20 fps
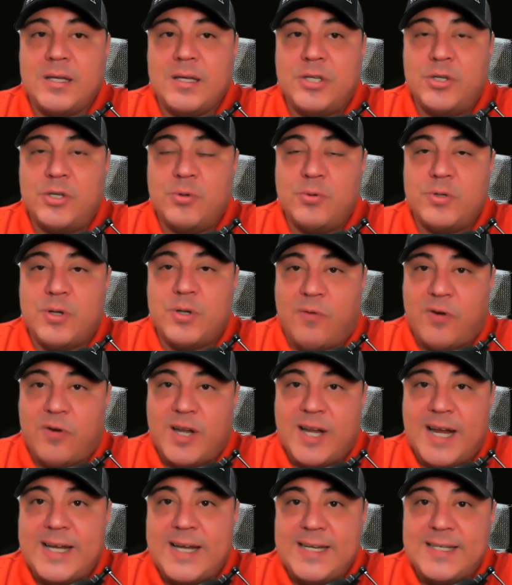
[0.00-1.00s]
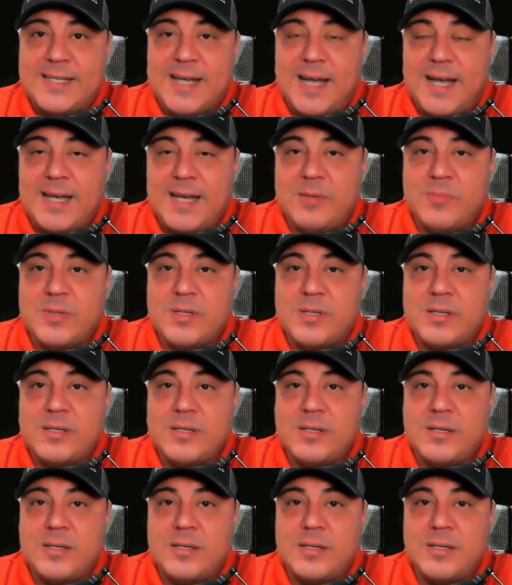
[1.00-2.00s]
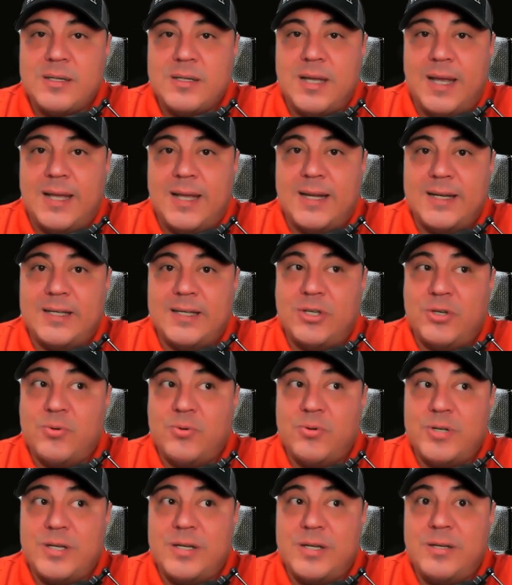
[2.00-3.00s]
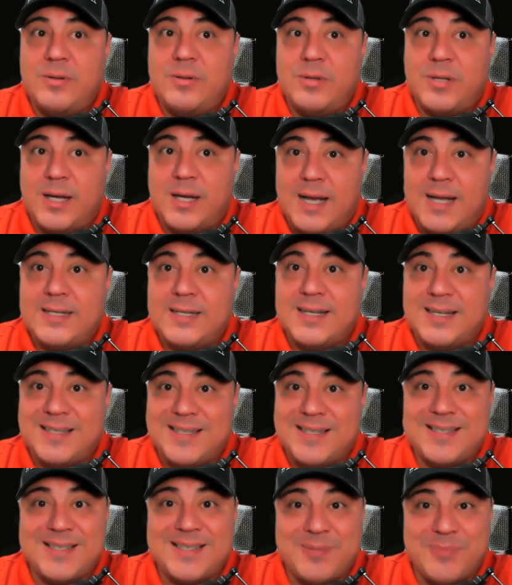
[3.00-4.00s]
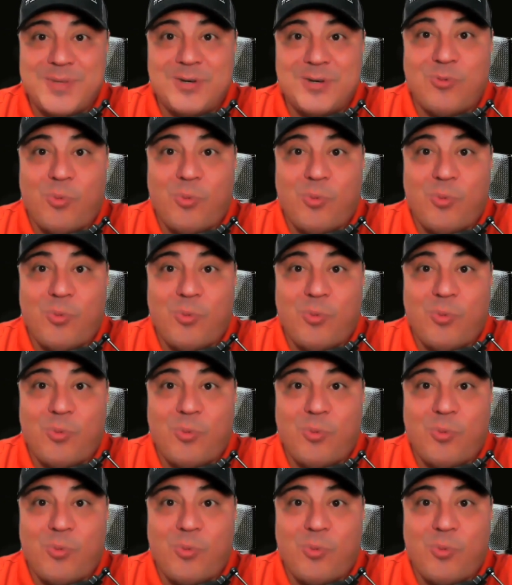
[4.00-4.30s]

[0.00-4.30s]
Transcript: used over ninety times, and usually the context is something